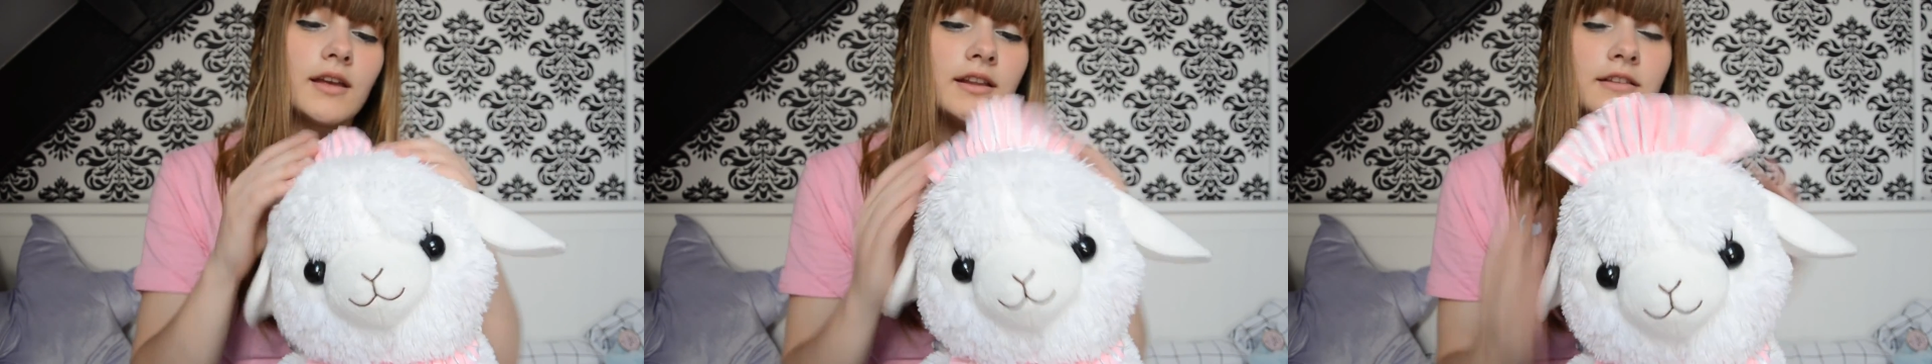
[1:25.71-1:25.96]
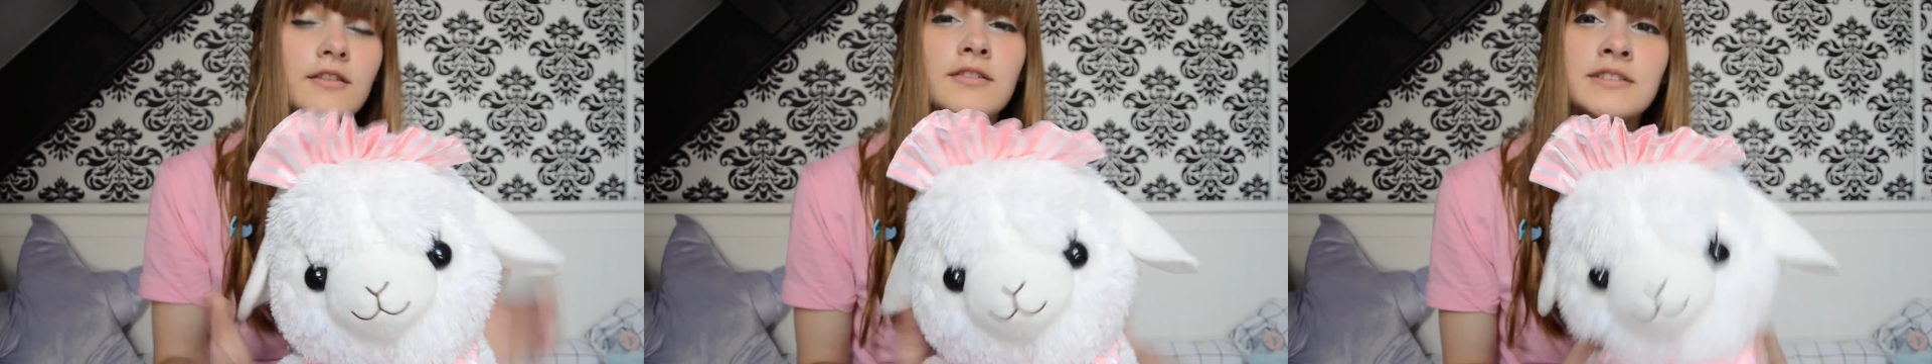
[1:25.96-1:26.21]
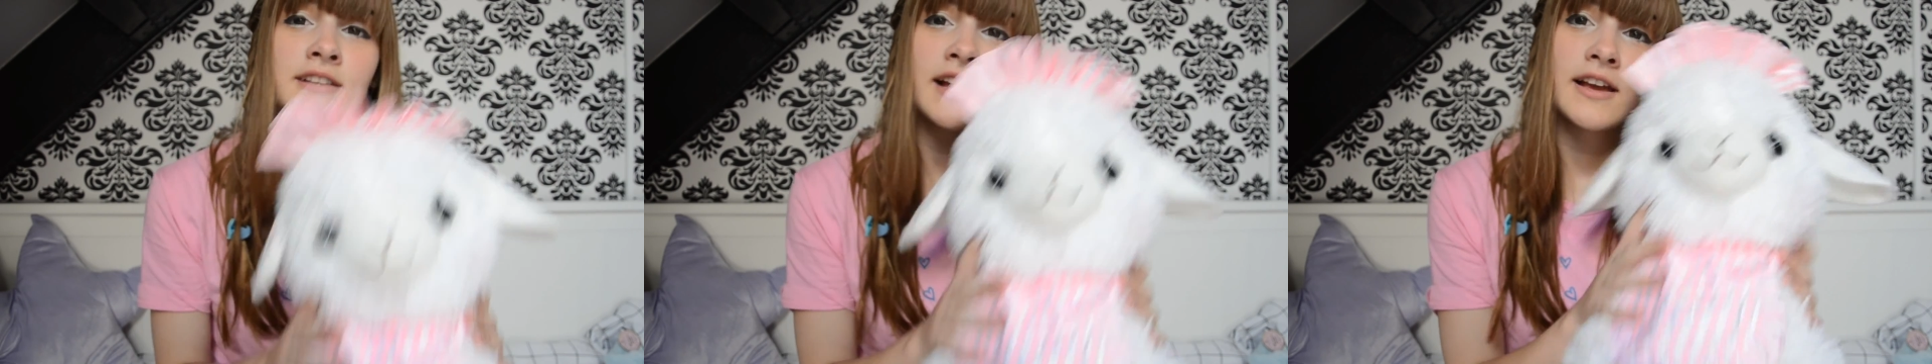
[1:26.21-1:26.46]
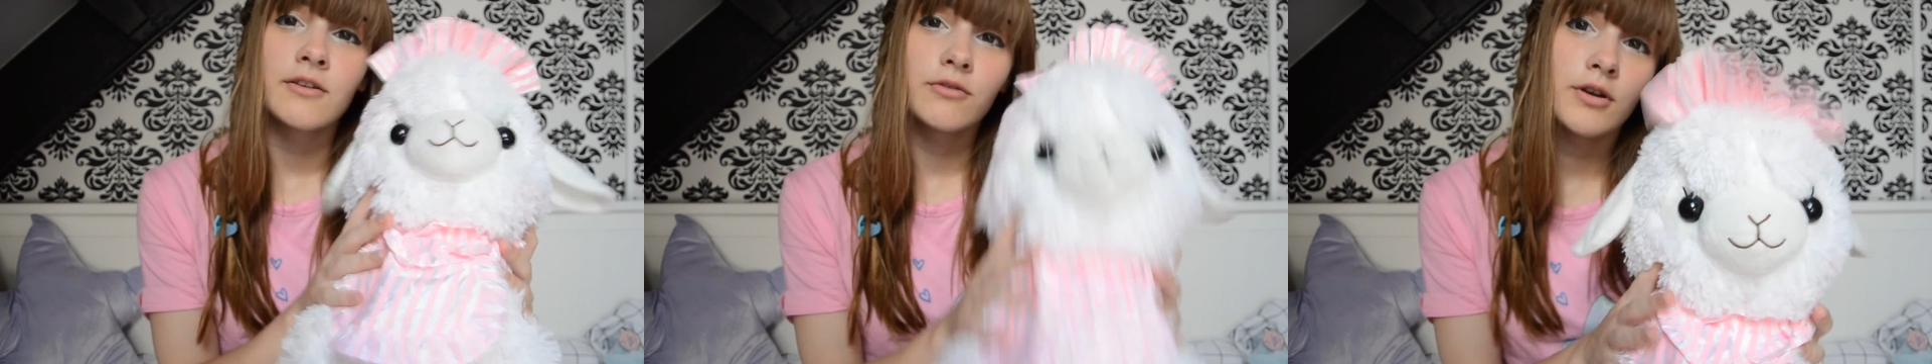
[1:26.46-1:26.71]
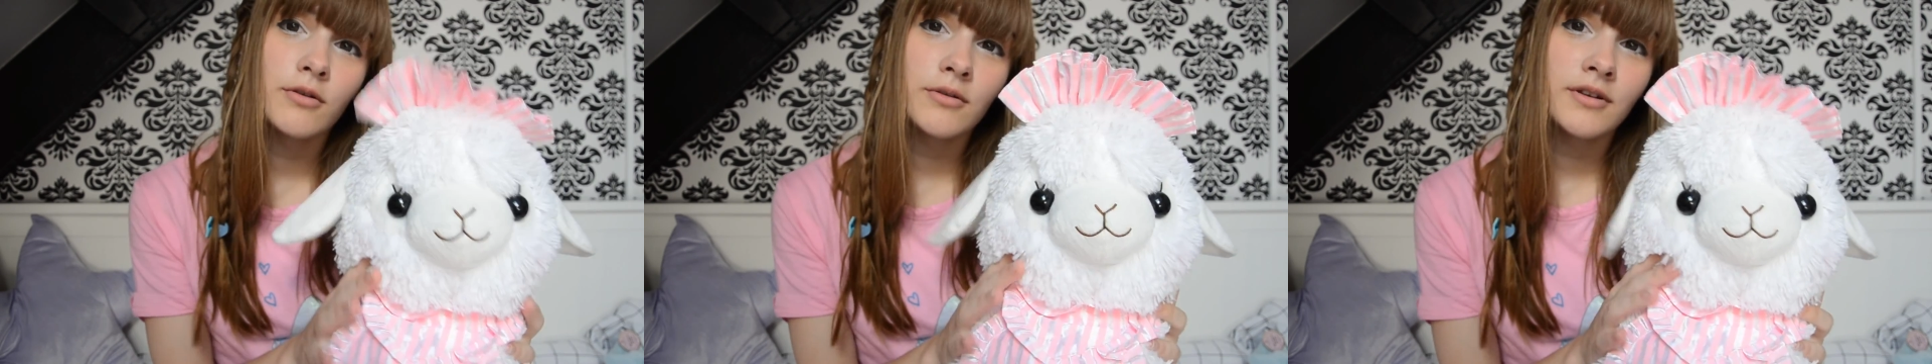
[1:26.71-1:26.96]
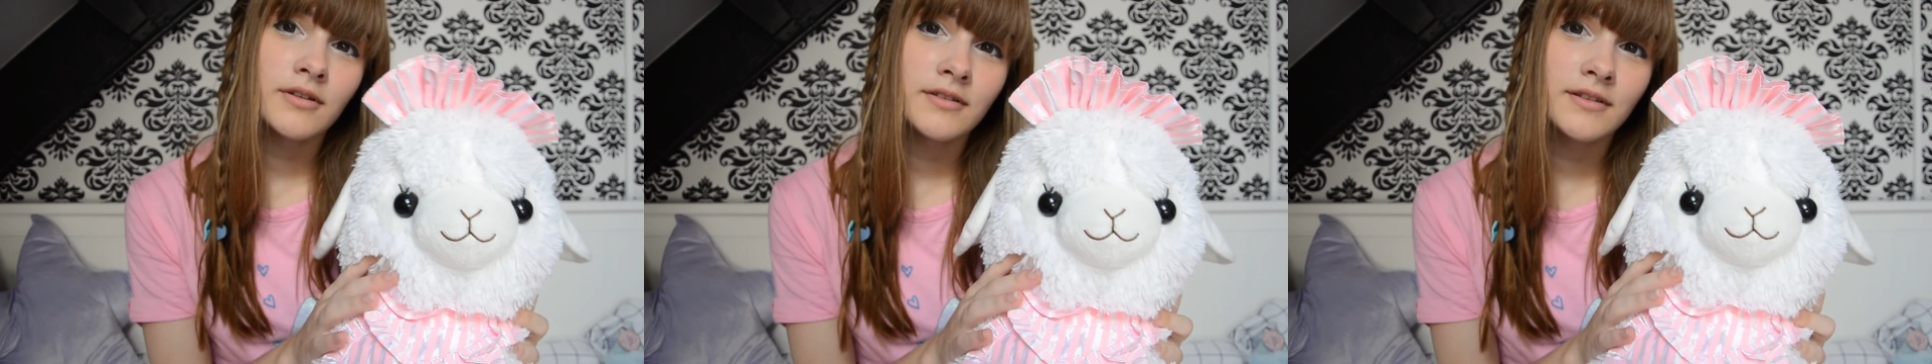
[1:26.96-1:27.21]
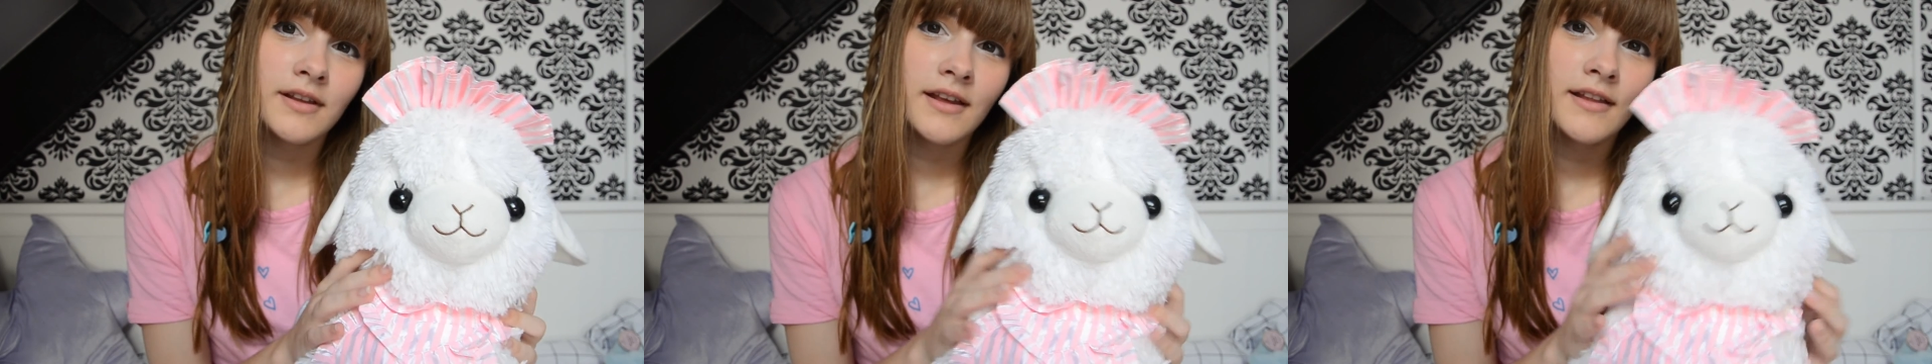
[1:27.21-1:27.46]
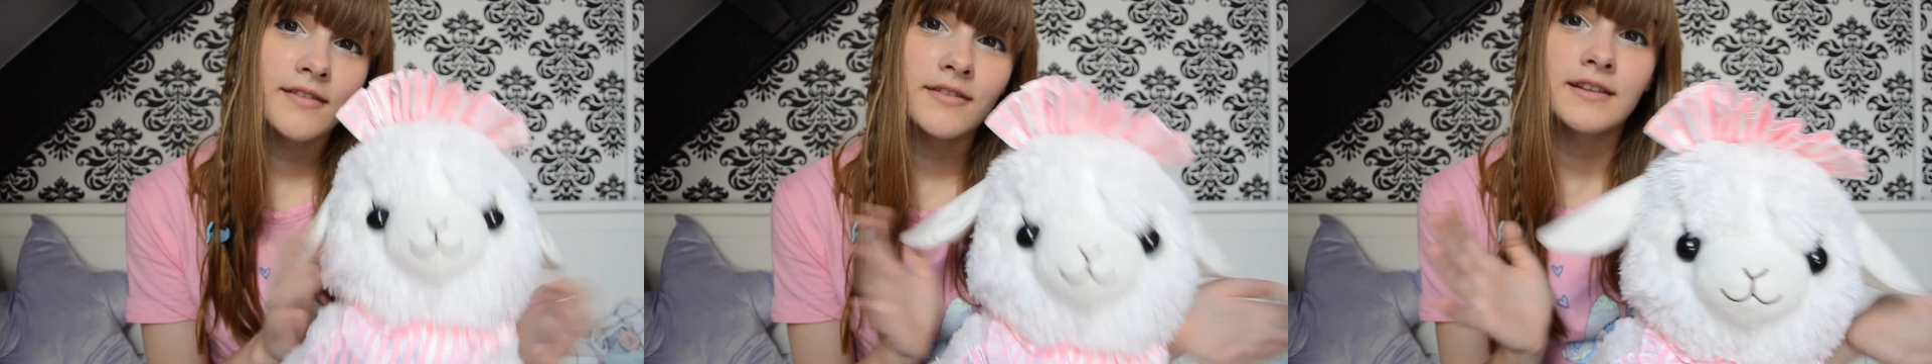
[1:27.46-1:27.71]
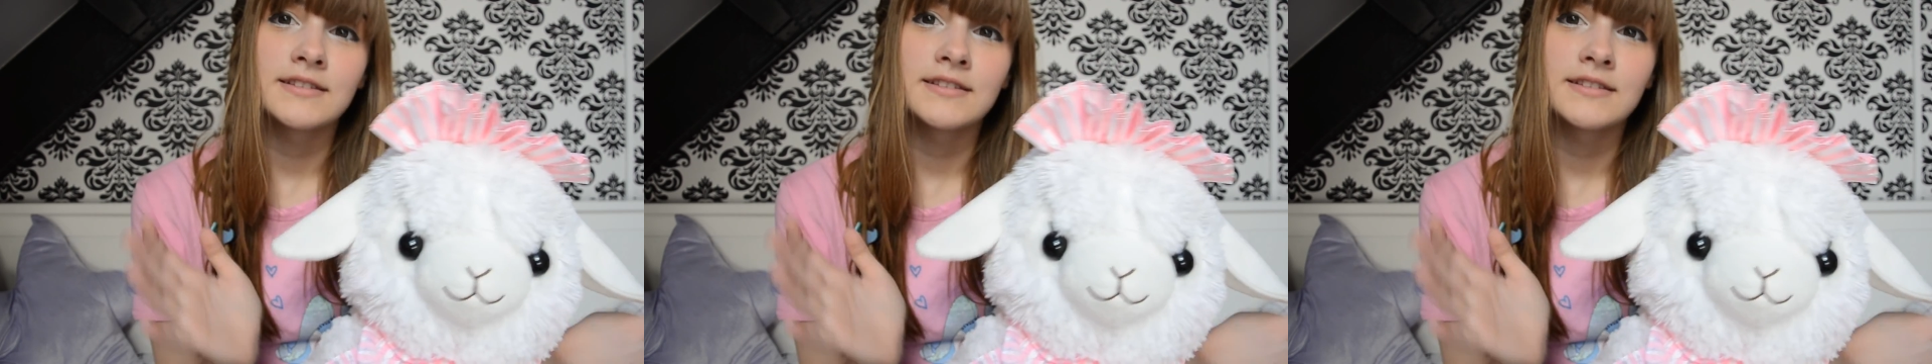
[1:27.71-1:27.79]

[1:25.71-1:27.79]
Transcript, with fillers: it looks like a real one and